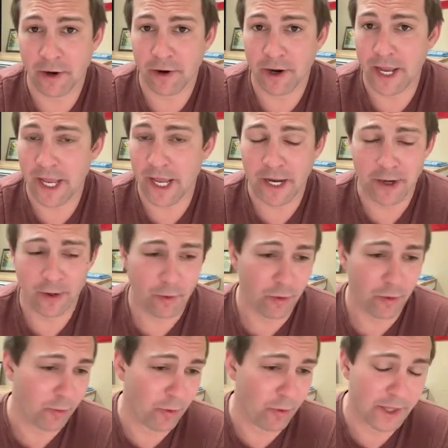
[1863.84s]
you're in
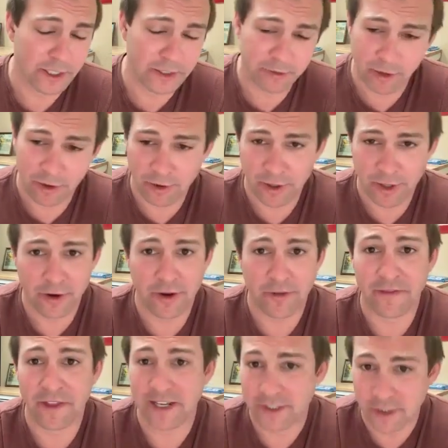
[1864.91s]
or one that's recruiting you,
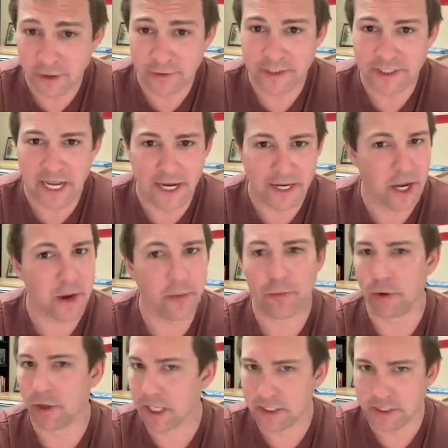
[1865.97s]
if they do say, nope,
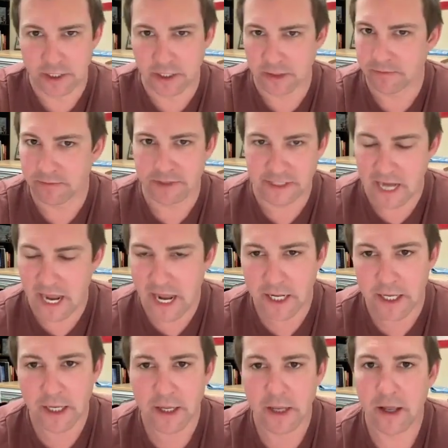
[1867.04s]
we'll let you
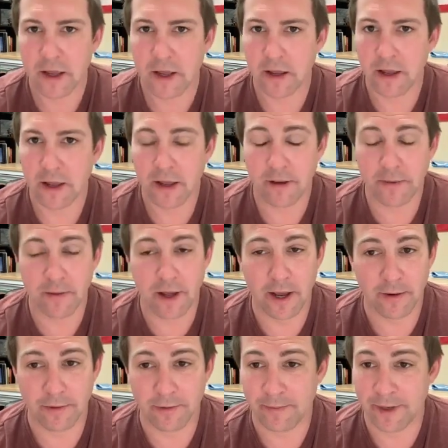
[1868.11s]
stack,
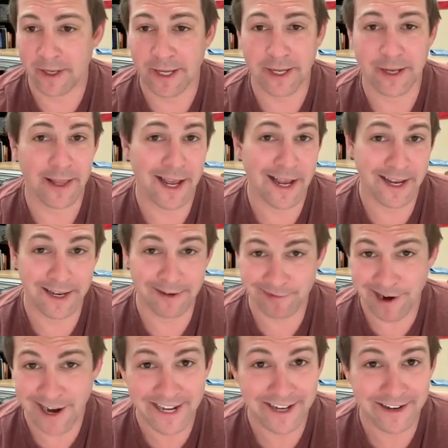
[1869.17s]
I would be getting that in
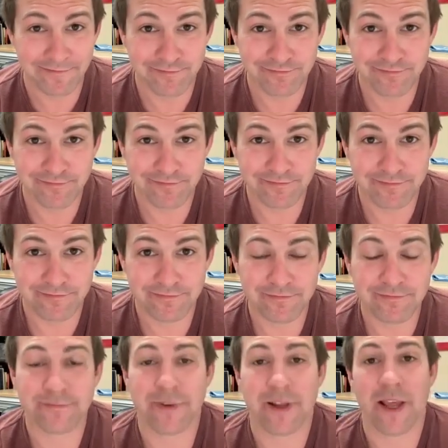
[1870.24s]
writing
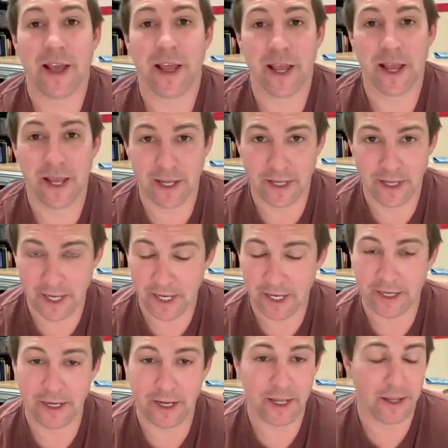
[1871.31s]
and
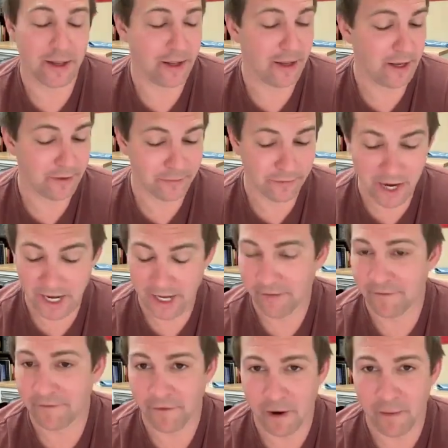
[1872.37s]
getting it in writing
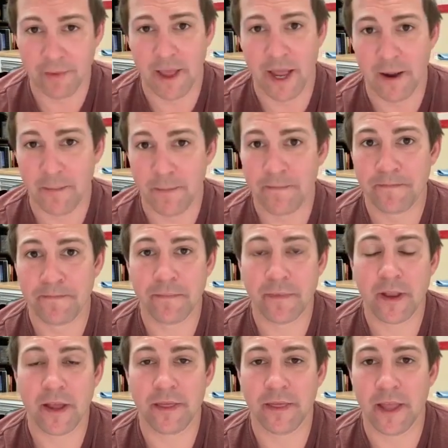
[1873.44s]
from them
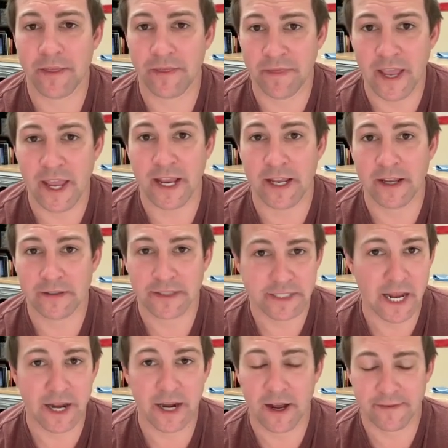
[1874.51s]
that they
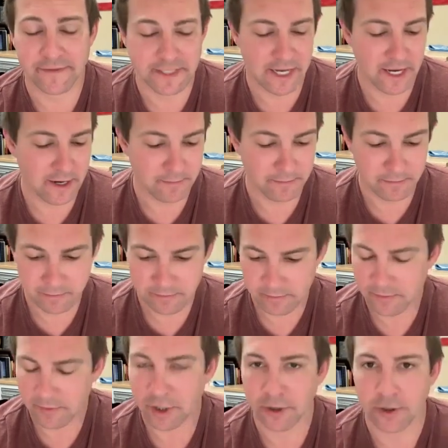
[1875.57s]
sign off saying
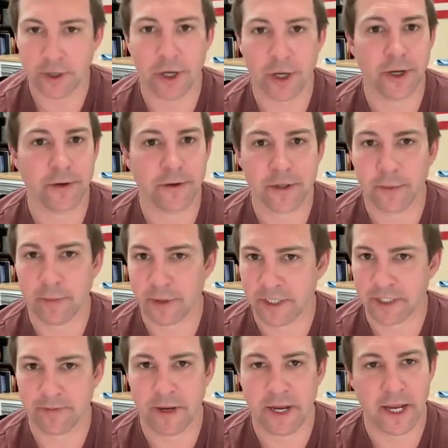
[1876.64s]
you're good to
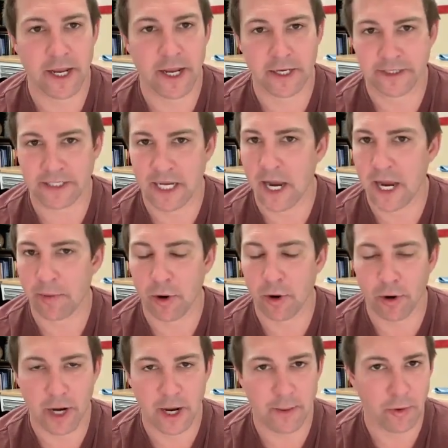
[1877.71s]
participate in a CI
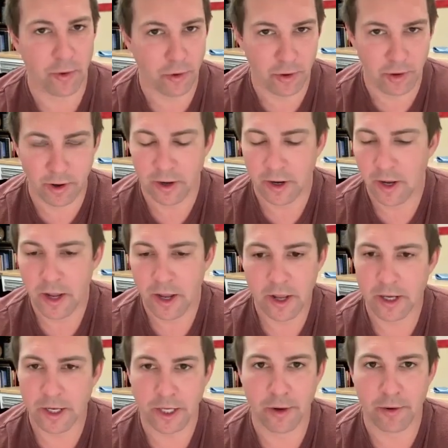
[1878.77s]
program or
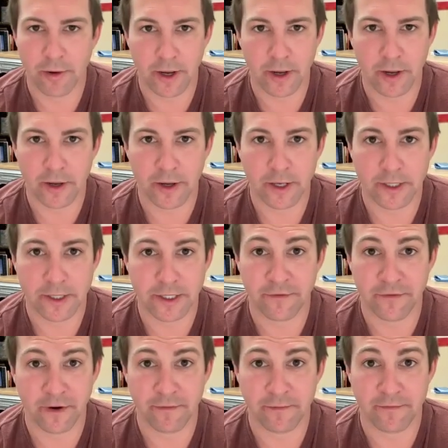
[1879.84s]
a
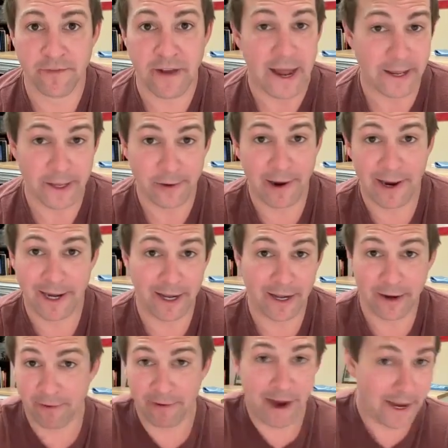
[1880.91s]
different value added
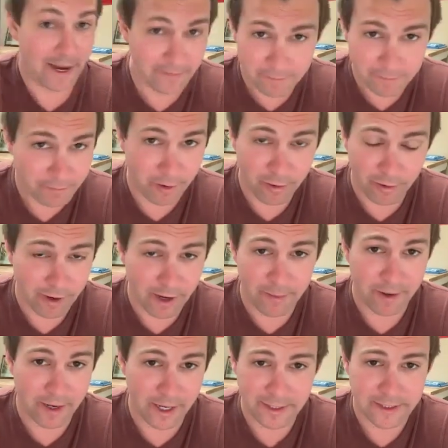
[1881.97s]
grain program.
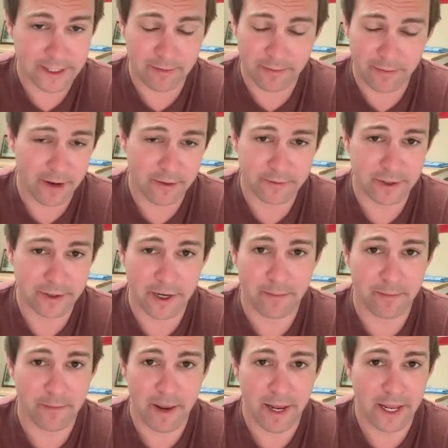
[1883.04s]
I guess I've tried to
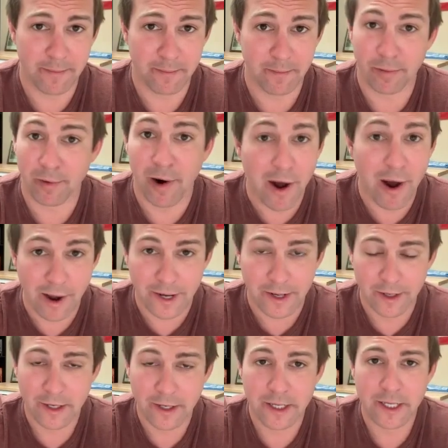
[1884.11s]
make it broad,
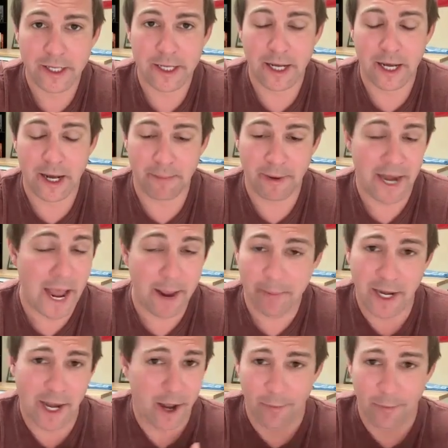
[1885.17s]
and happy
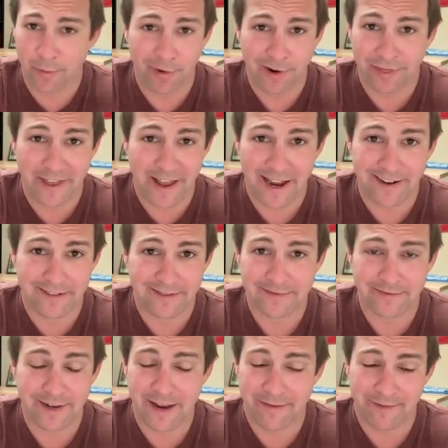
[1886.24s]
to help with that.
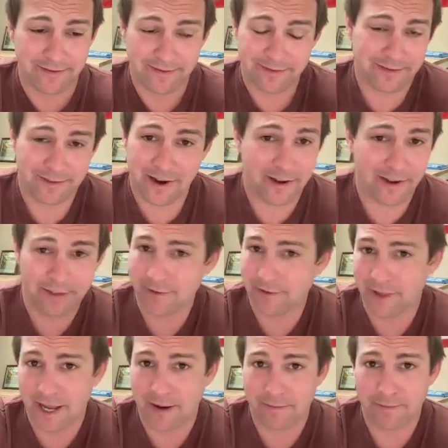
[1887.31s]
We haven't gone through
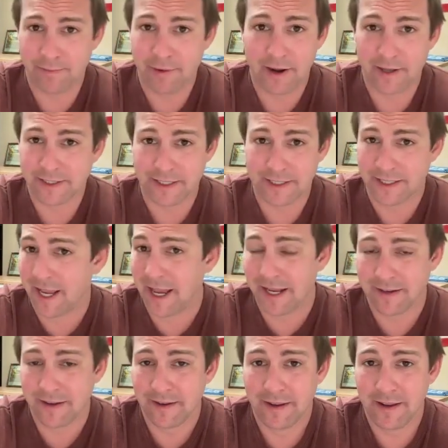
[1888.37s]
that process
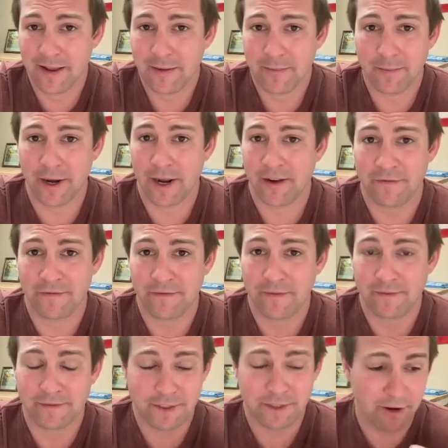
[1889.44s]
yet, but I've
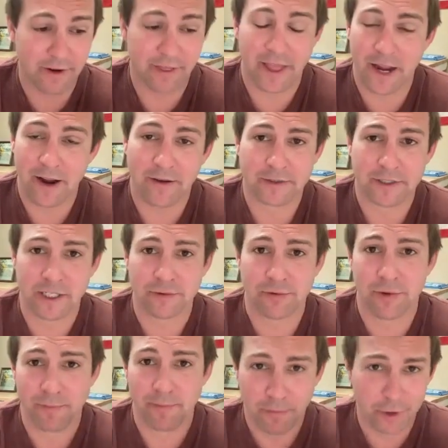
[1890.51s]
started that conversation
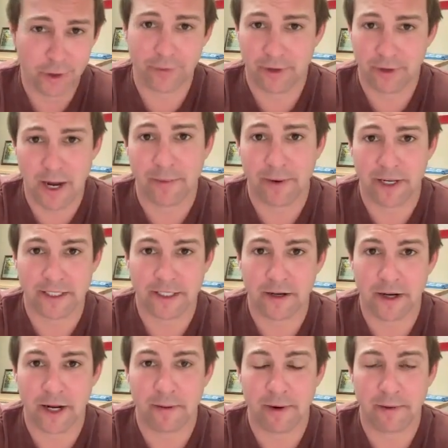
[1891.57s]
with multiple companies that are
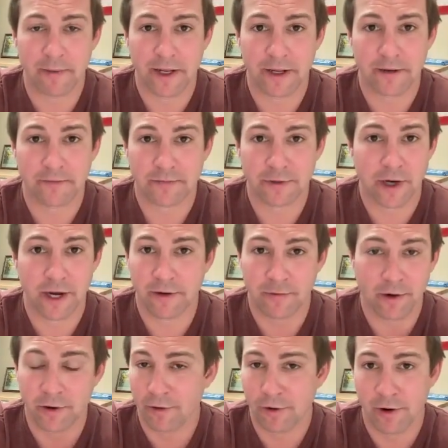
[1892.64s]
coming to me trying to
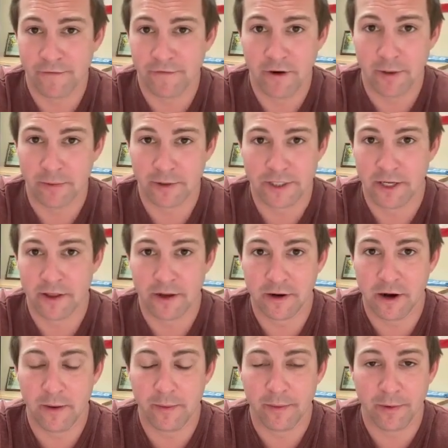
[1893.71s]
recruit our farmers into their
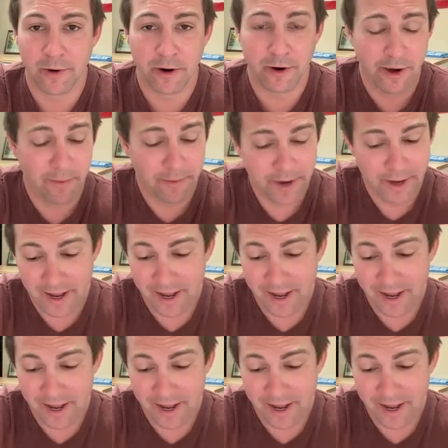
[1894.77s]
carbon program.